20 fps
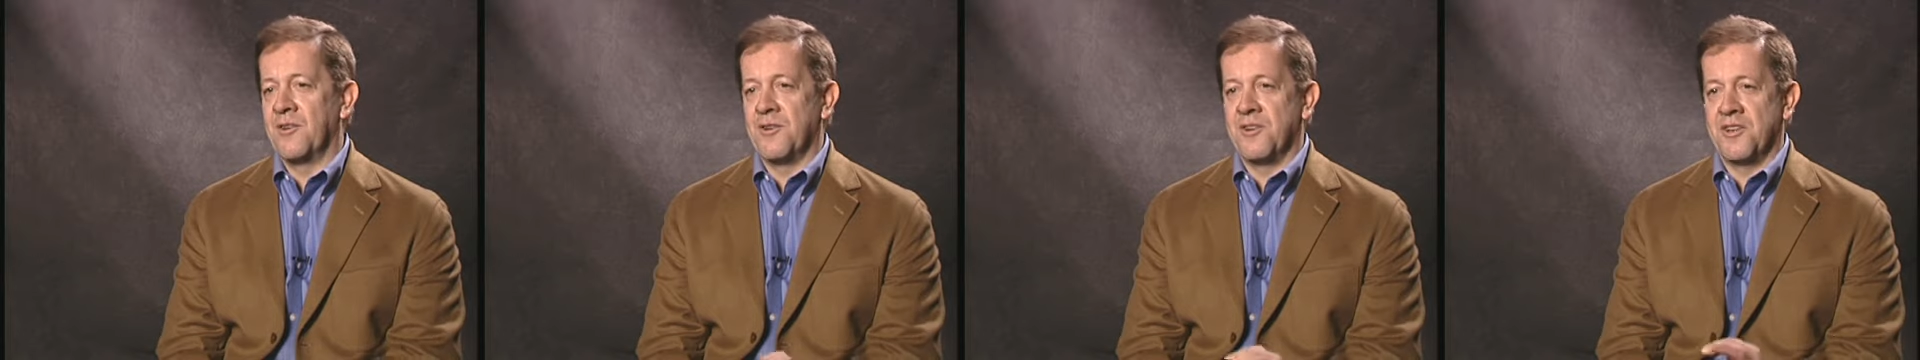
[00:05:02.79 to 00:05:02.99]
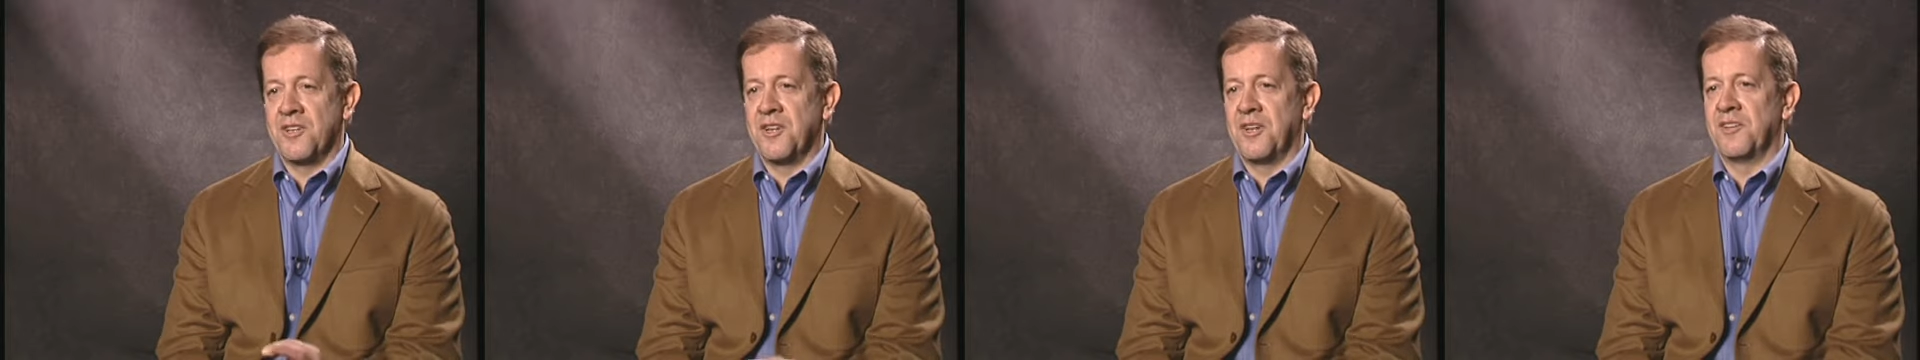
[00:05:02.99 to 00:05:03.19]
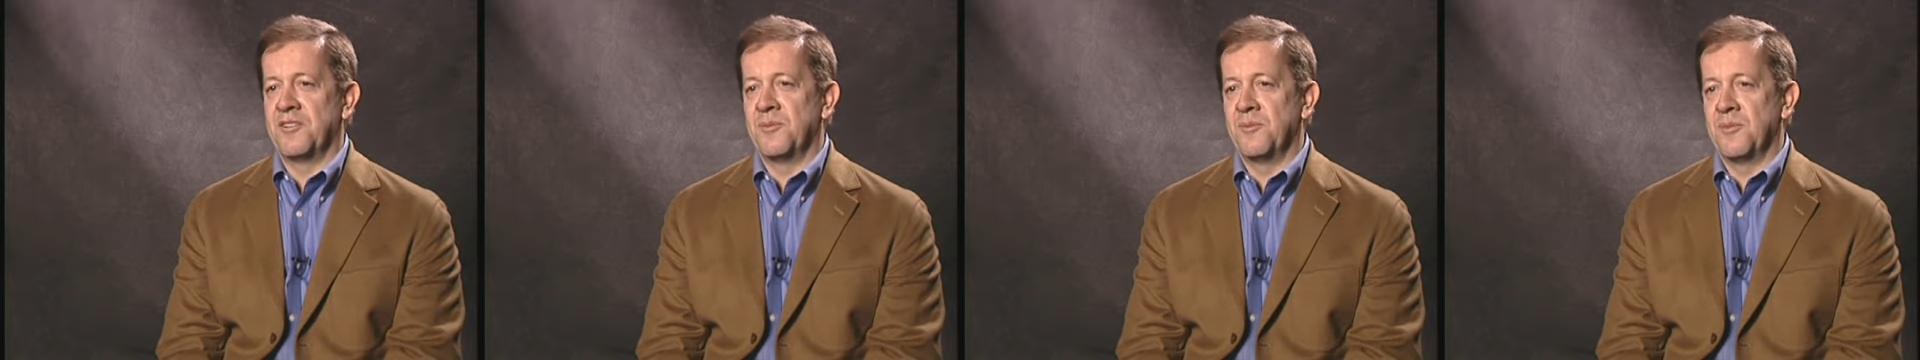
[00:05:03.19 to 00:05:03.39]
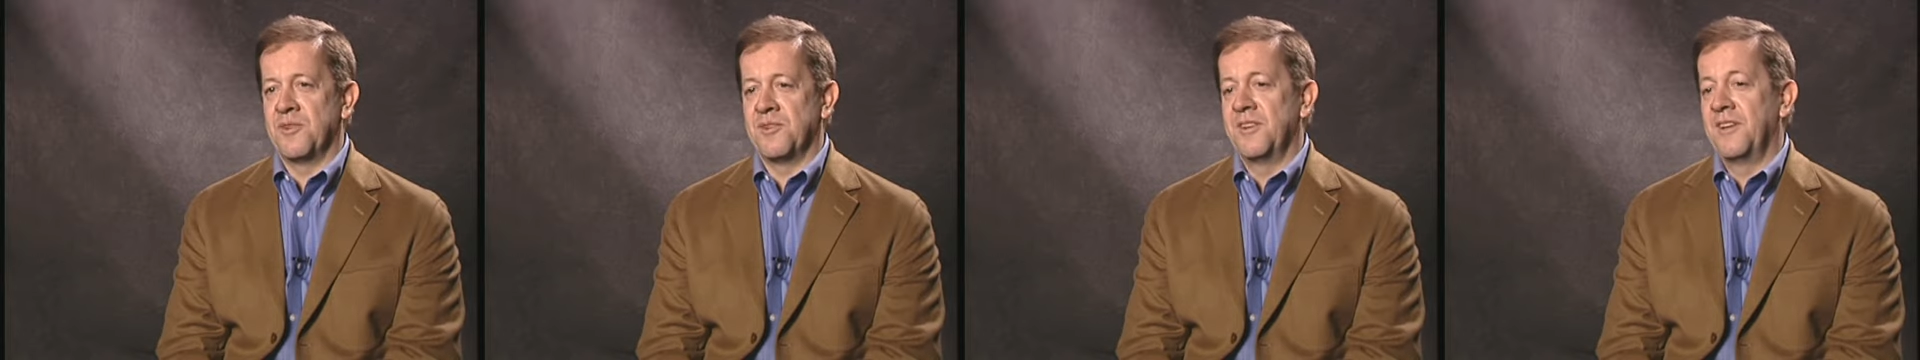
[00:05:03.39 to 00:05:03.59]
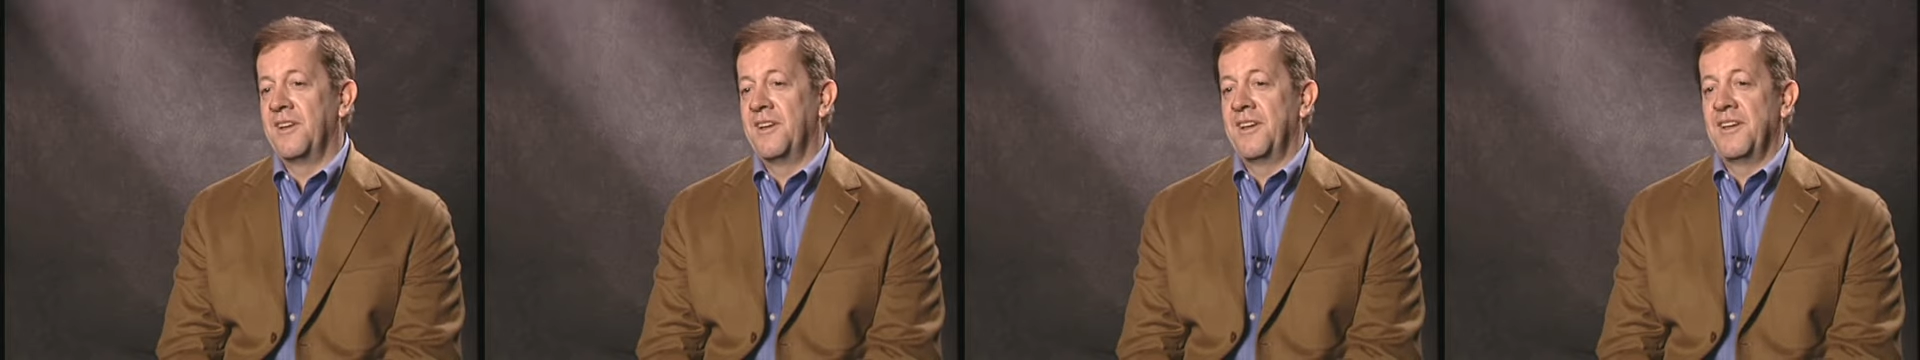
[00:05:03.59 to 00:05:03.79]
or a customer,
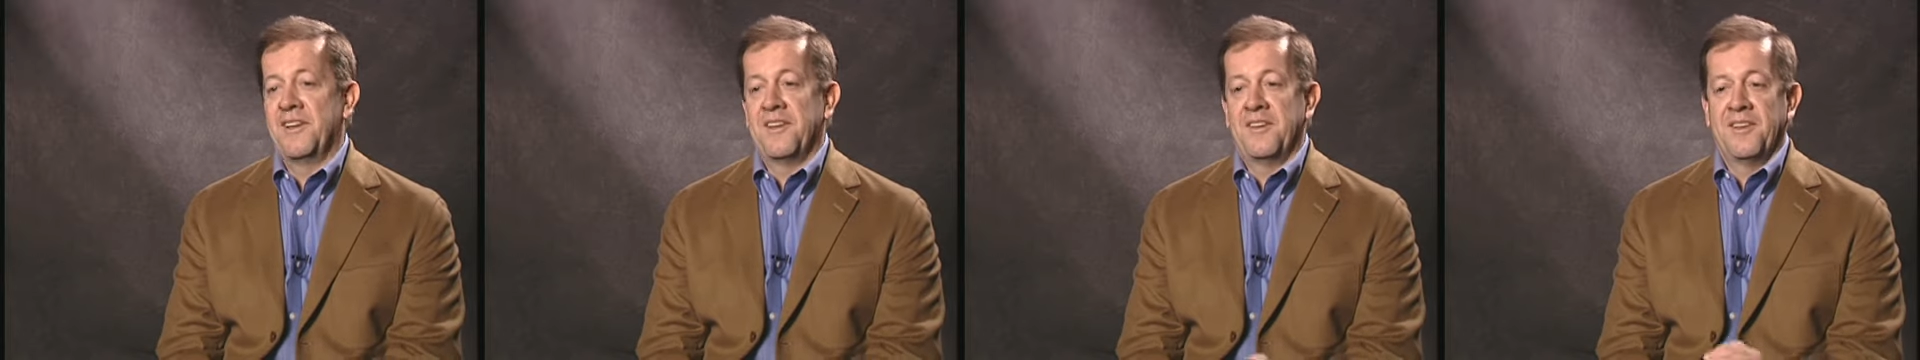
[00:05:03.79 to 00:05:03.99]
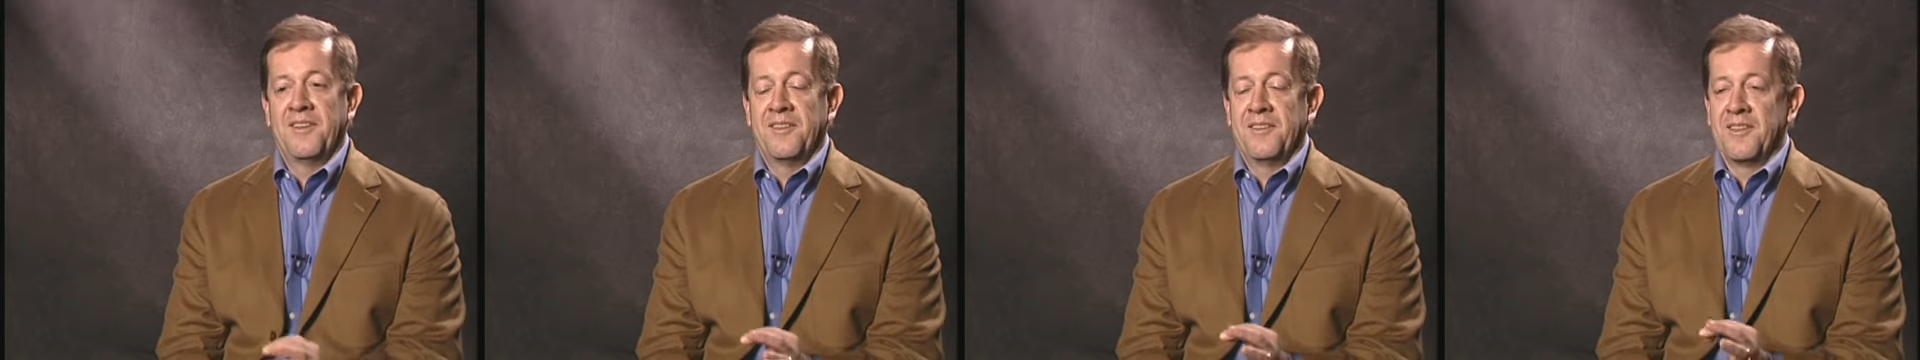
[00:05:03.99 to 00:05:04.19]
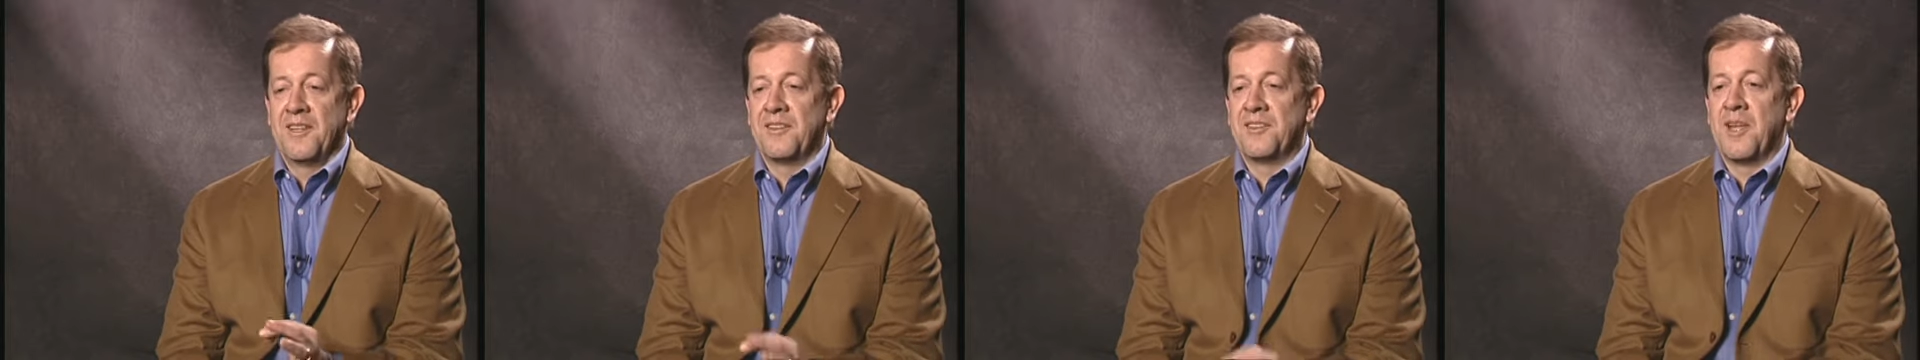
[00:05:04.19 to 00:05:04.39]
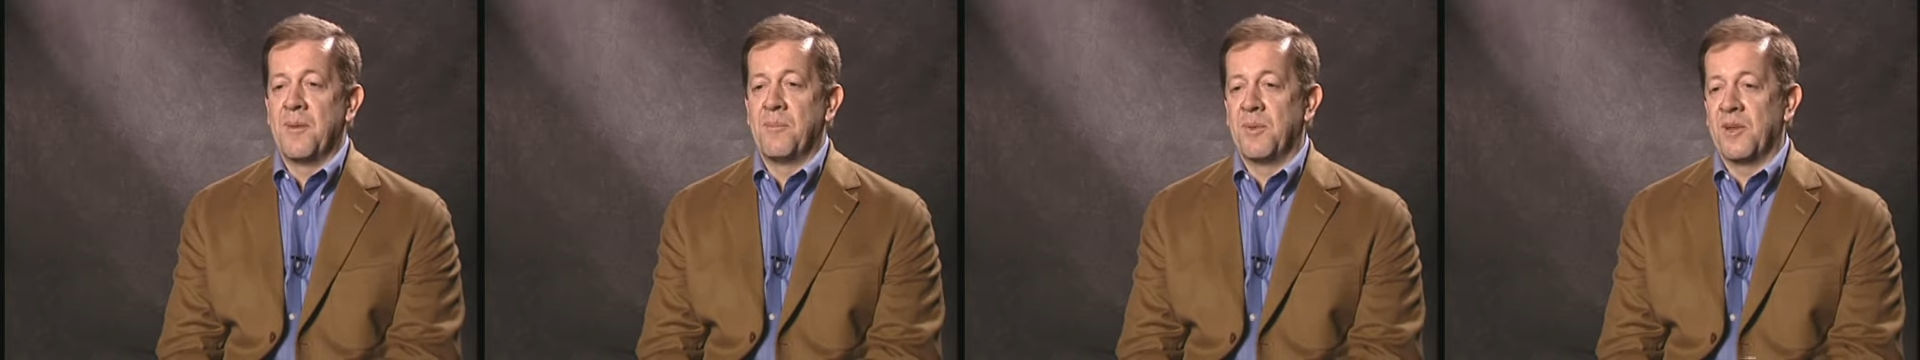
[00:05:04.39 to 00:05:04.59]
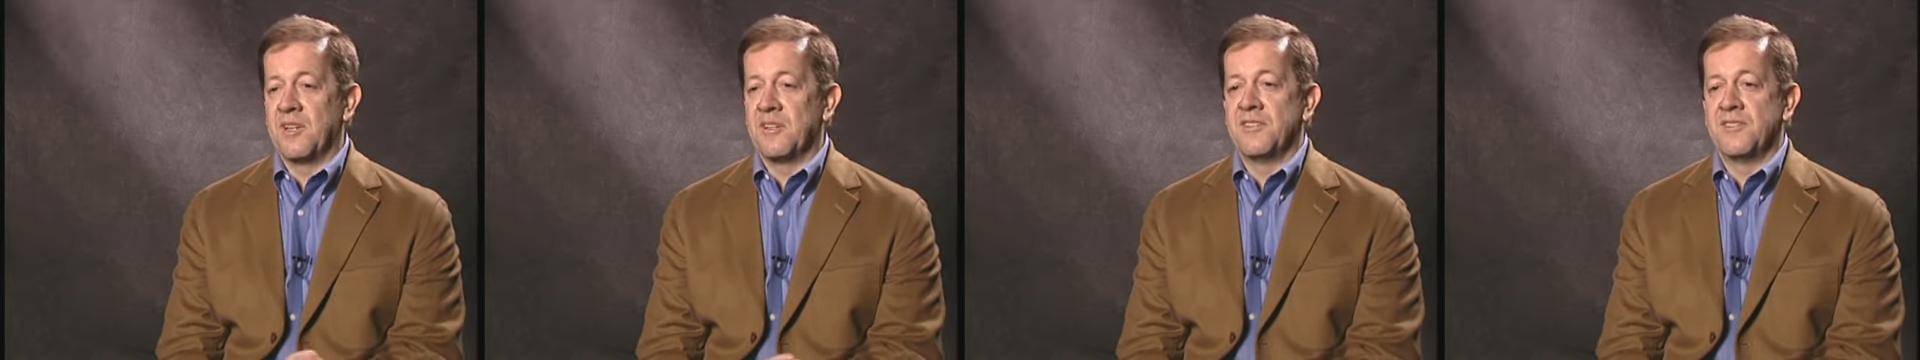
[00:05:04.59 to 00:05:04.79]
they
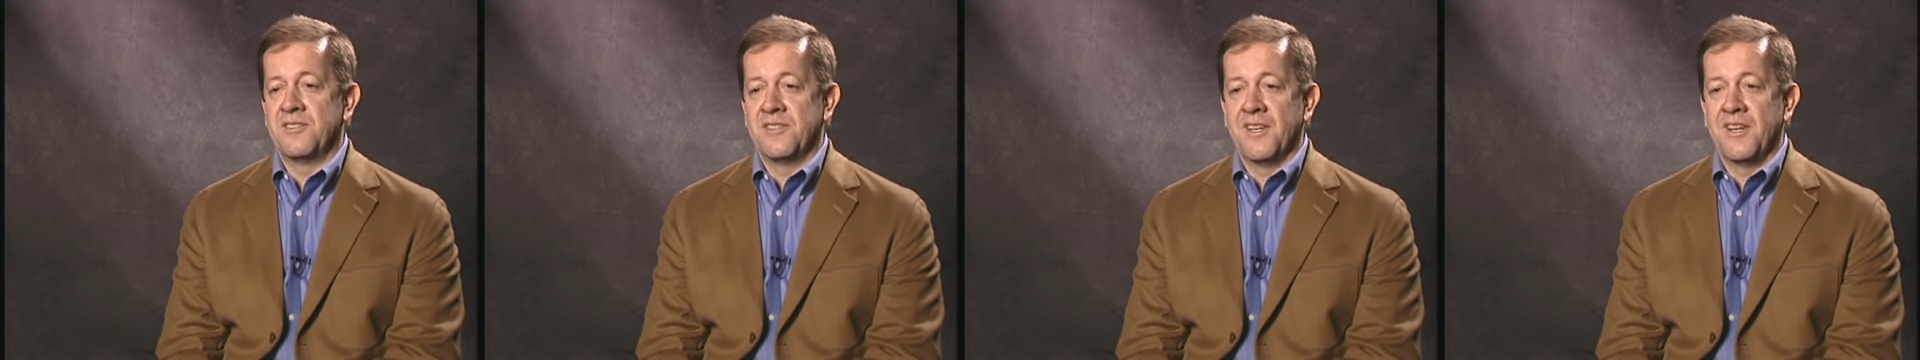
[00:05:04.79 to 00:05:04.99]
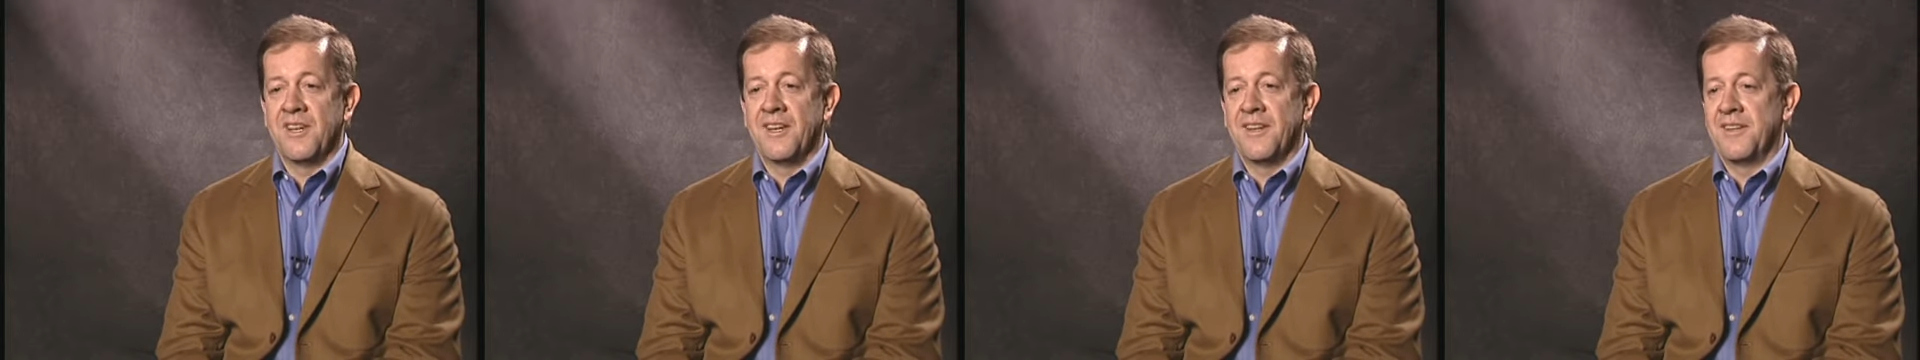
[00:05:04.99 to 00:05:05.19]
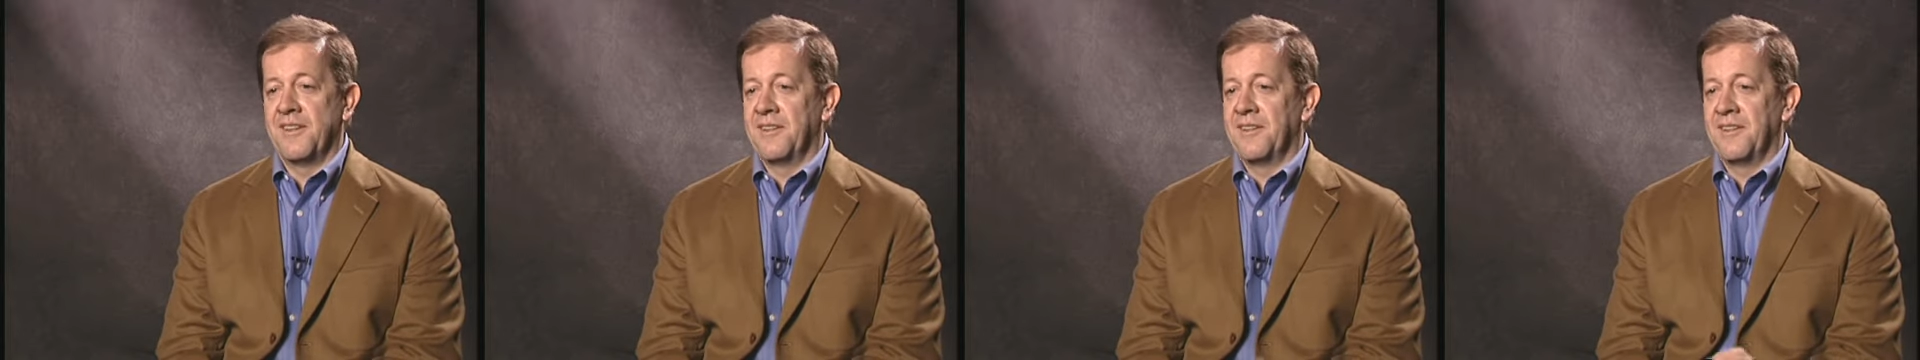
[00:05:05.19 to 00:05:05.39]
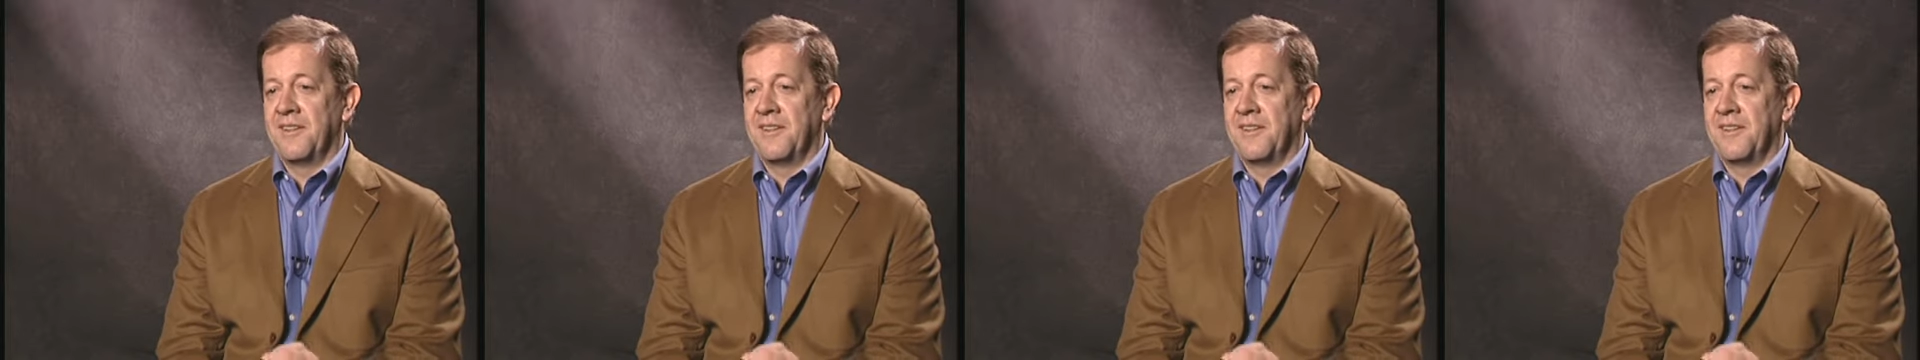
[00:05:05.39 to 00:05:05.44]
typically say